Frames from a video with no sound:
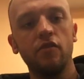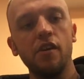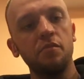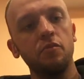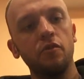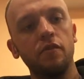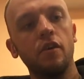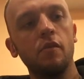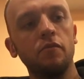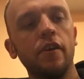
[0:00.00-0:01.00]
grip would
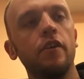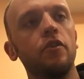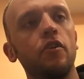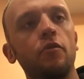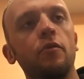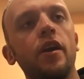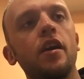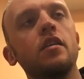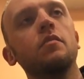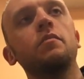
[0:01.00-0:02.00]
come down all the
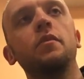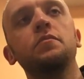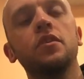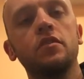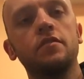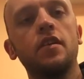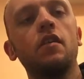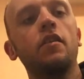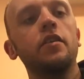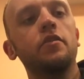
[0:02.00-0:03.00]
way, but because of
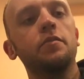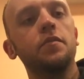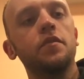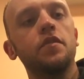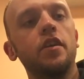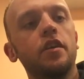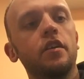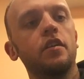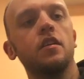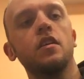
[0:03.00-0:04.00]
how I grip the stick
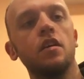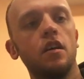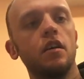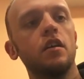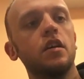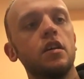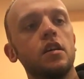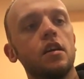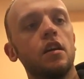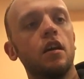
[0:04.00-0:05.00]

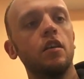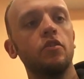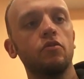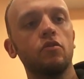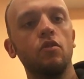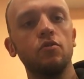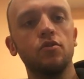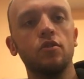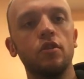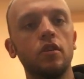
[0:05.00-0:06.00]
a little
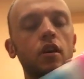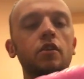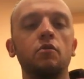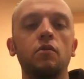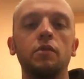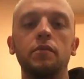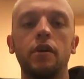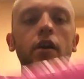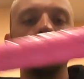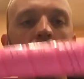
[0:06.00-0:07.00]
closer,
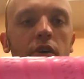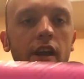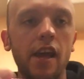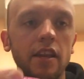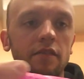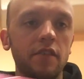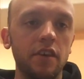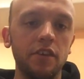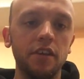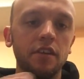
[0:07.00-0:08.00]
I don't want any
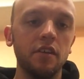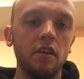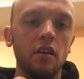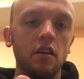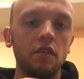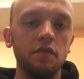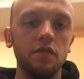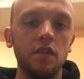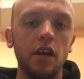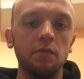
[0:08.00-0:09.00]
feeling of,
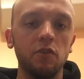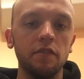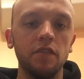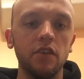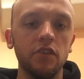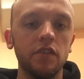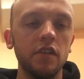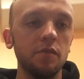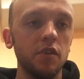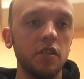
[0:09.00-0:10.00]
I want to feel
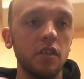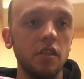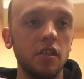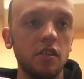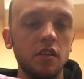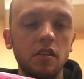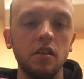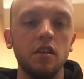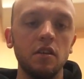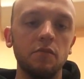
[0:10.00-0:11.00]
seamless in here,
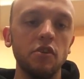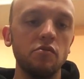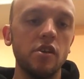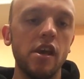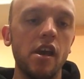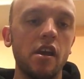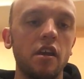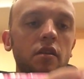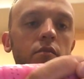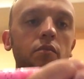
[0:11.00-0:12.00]
but you
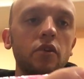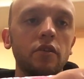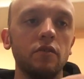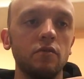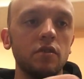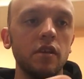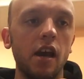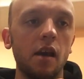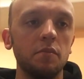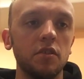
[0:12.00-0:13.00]
can bring those
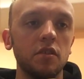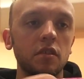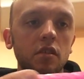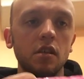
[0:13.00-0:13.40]
gaps